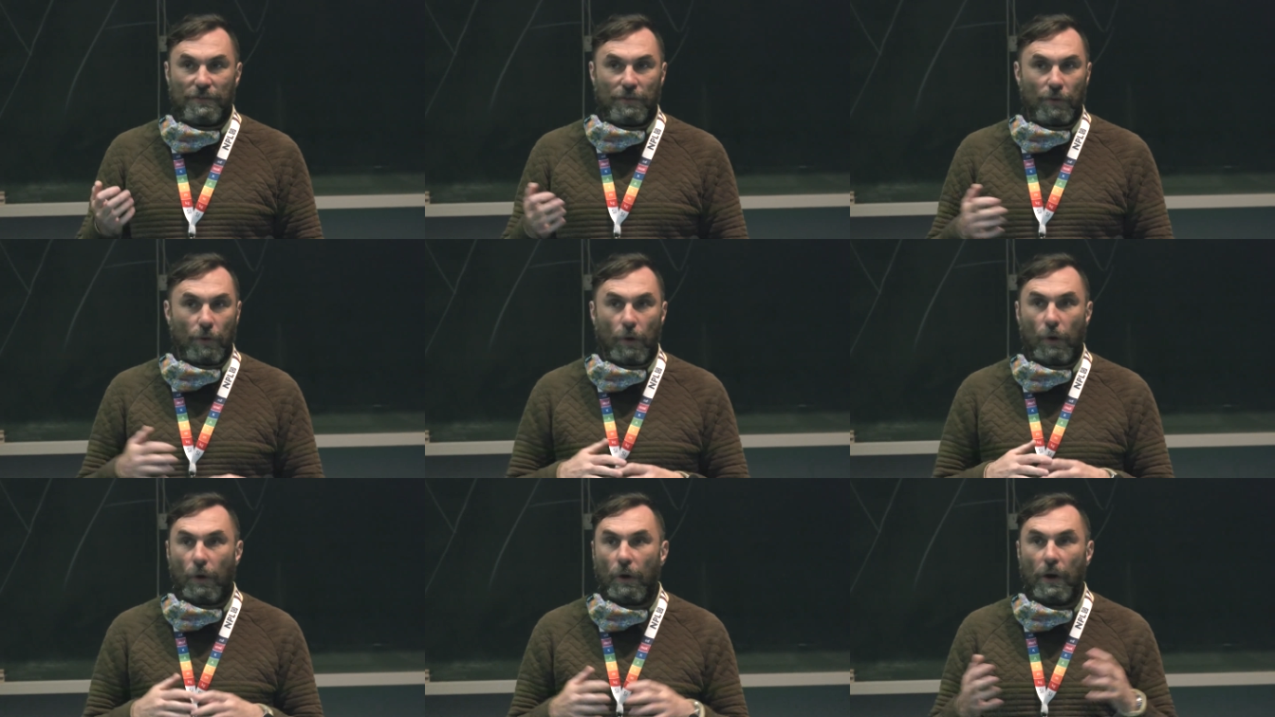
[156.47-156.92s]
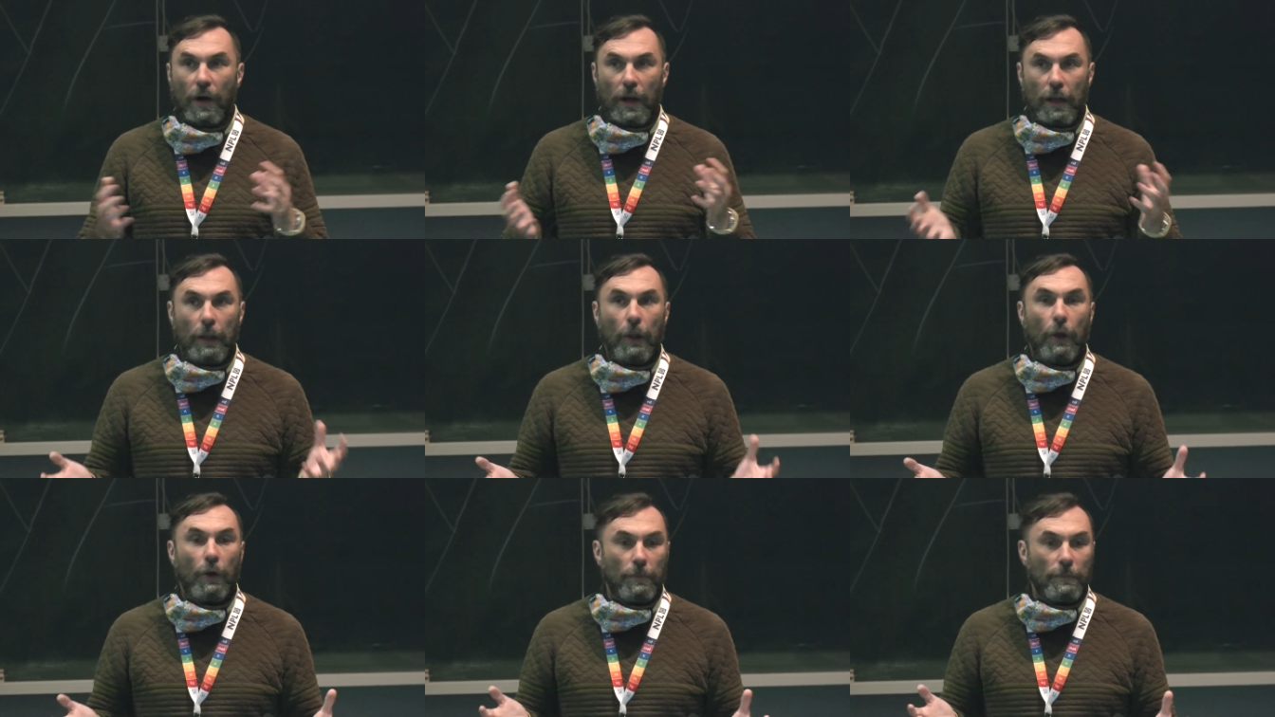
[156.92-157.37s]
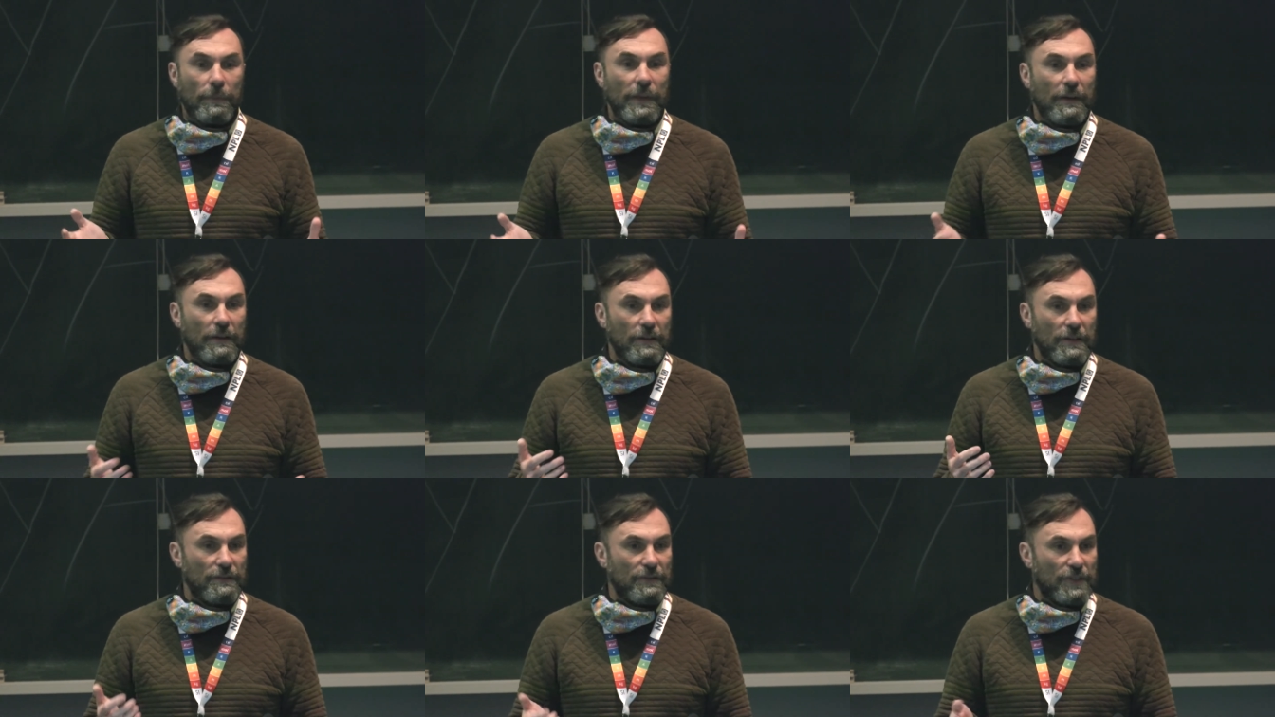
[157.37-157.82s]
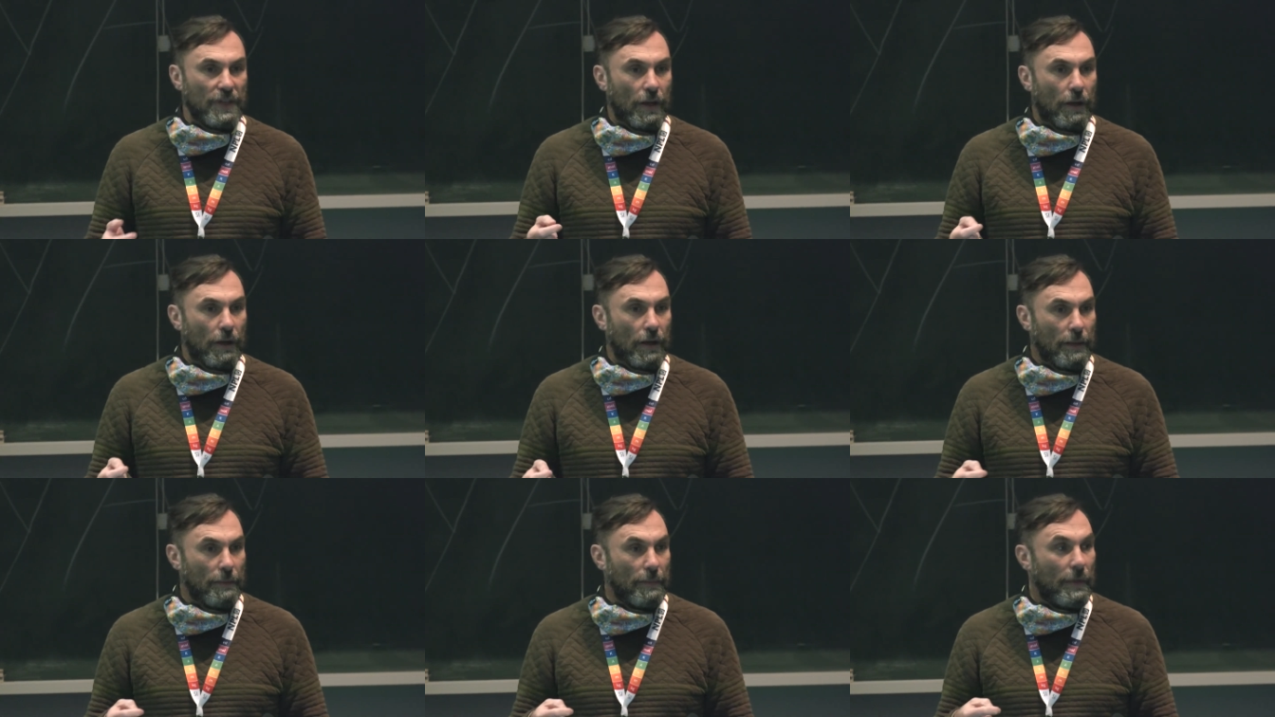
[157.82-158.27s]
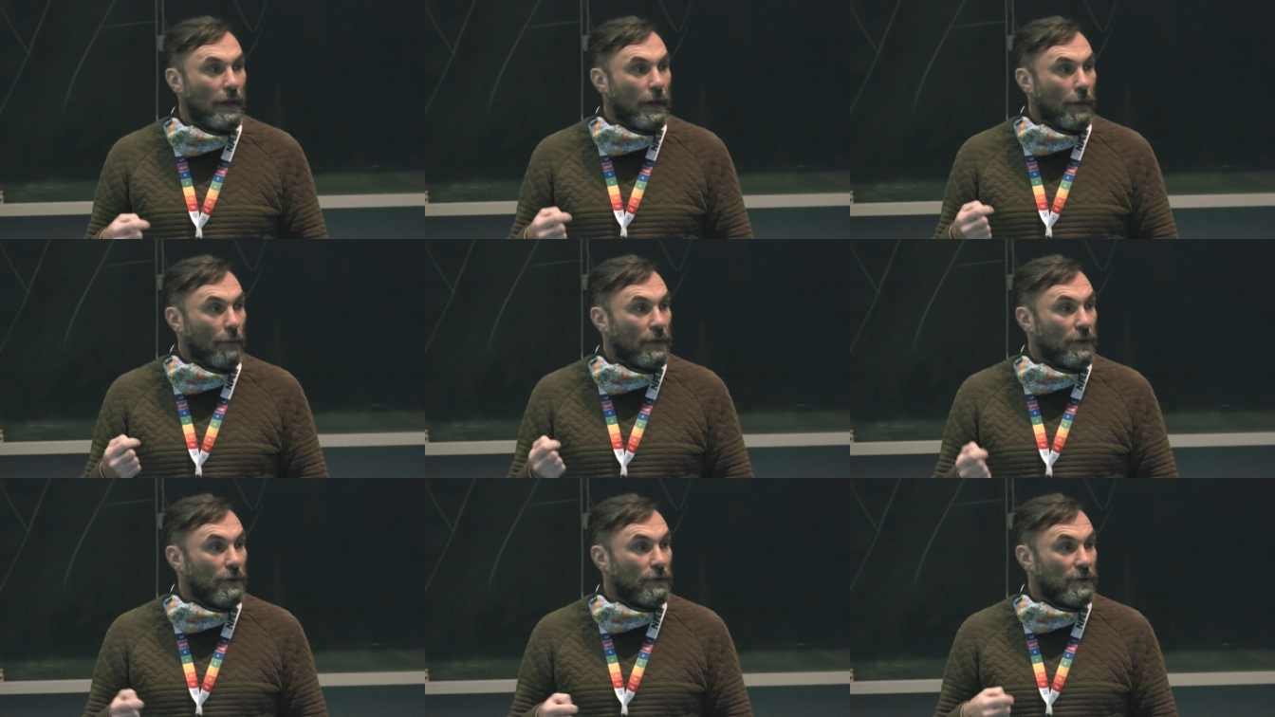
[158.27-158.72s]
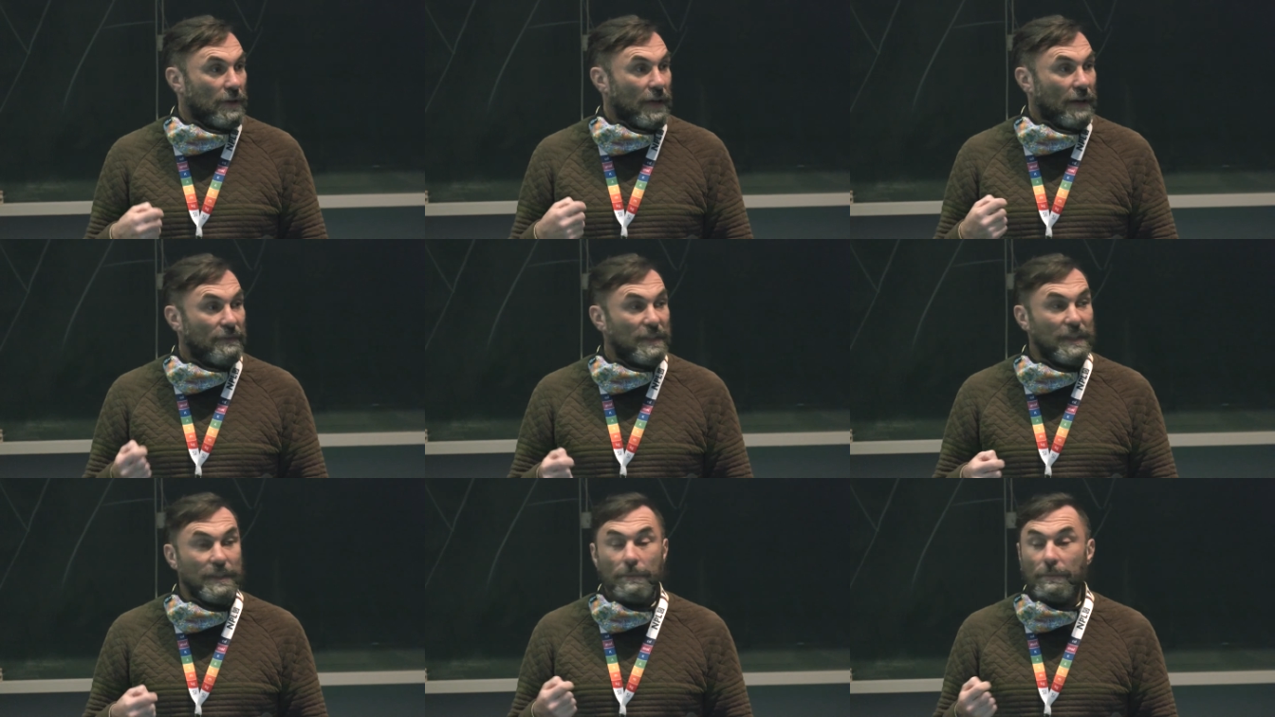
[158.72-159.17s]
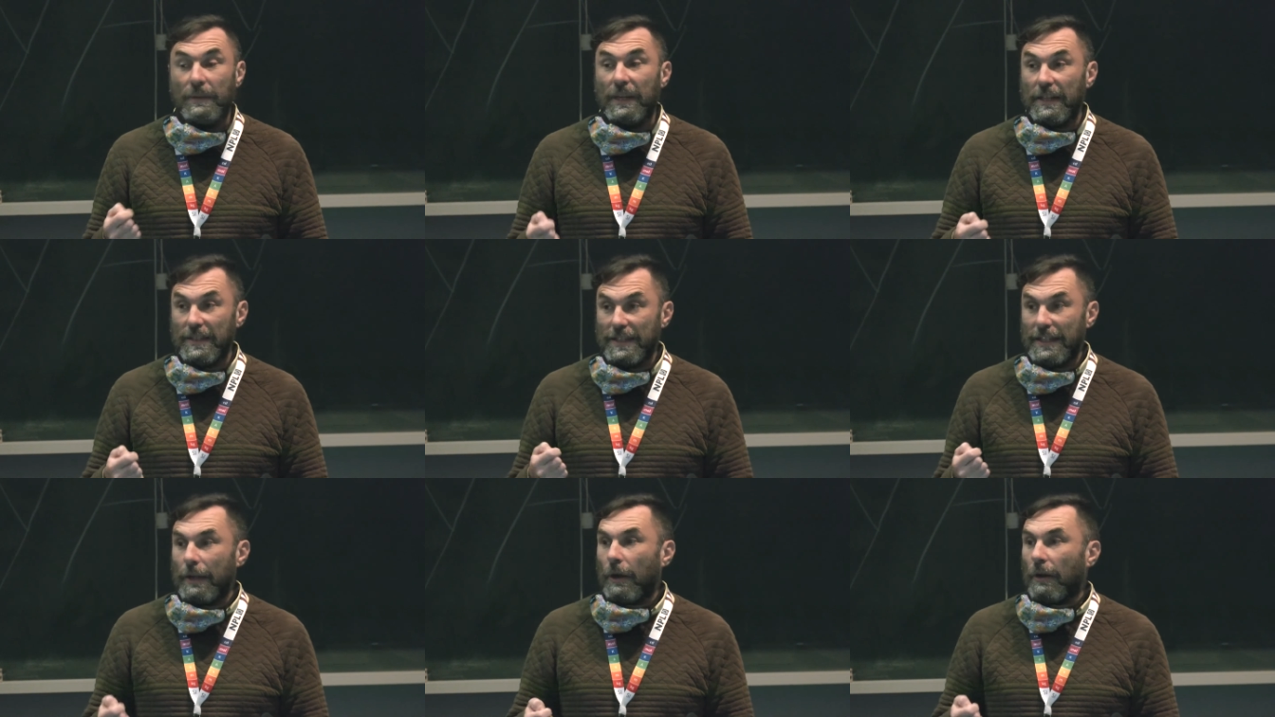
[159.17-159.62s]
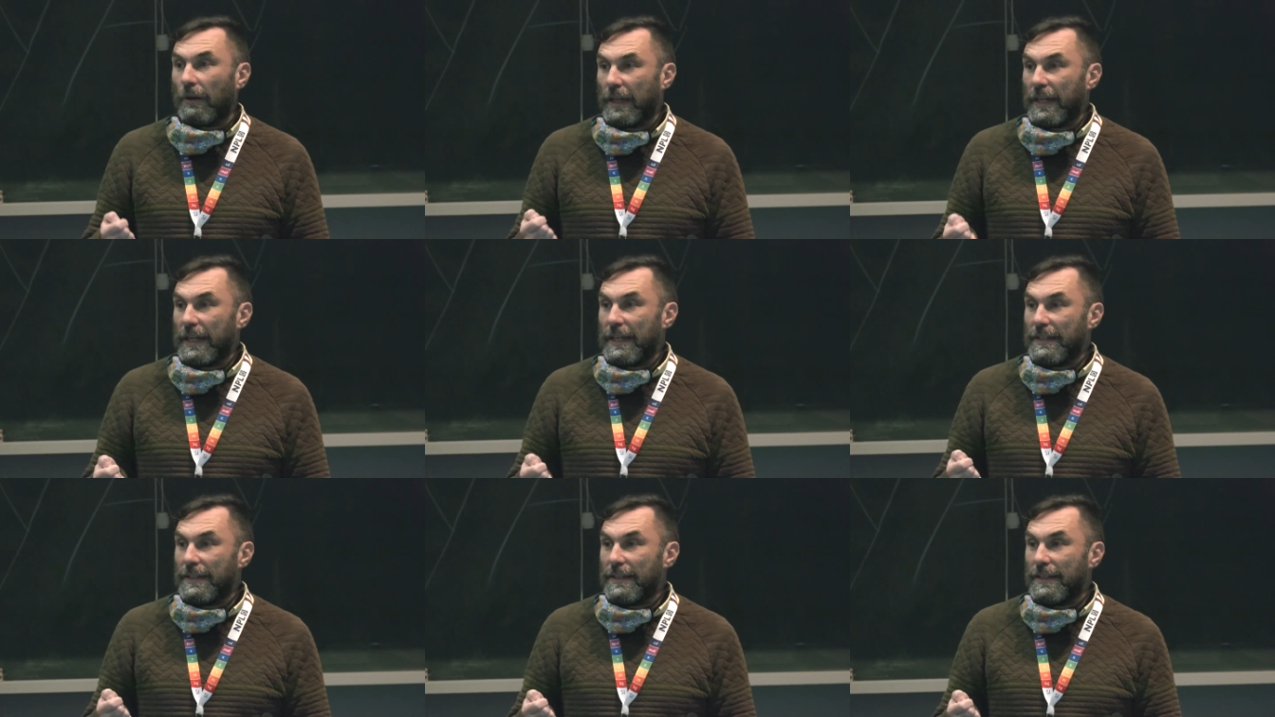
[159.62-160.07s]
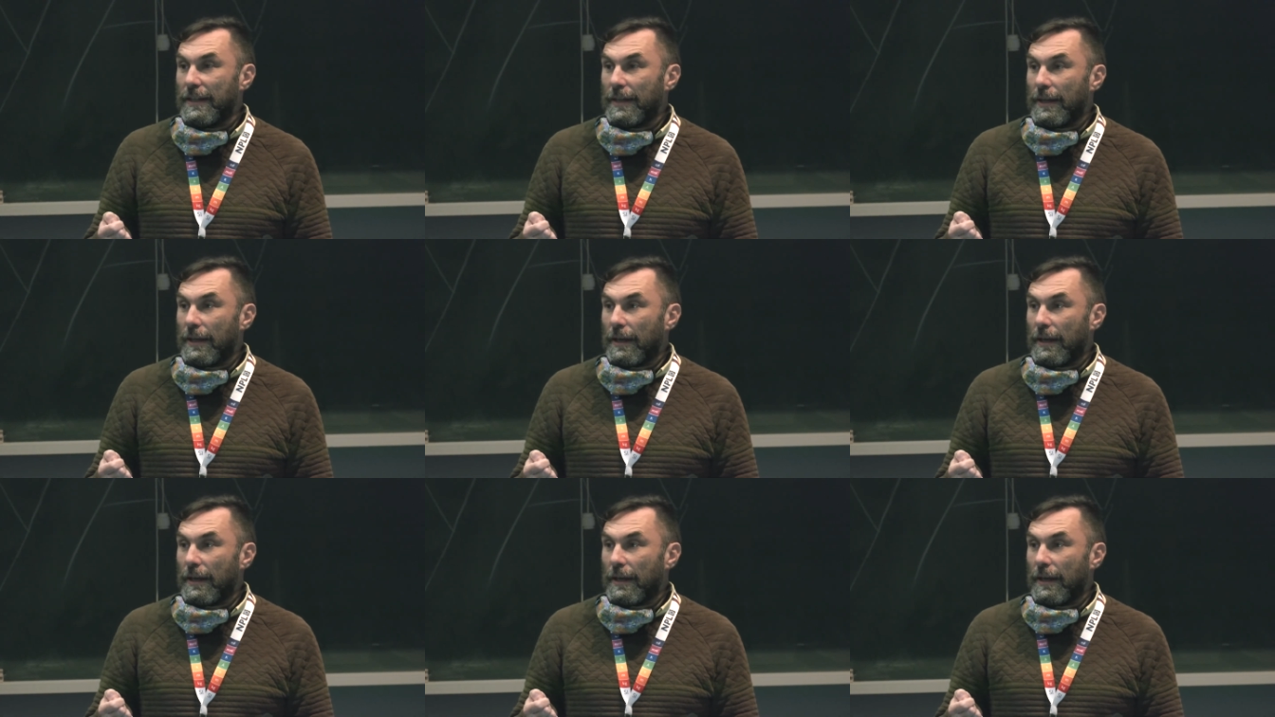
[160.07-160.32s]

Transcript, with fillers: for a long period of time, we also have disability colleagues.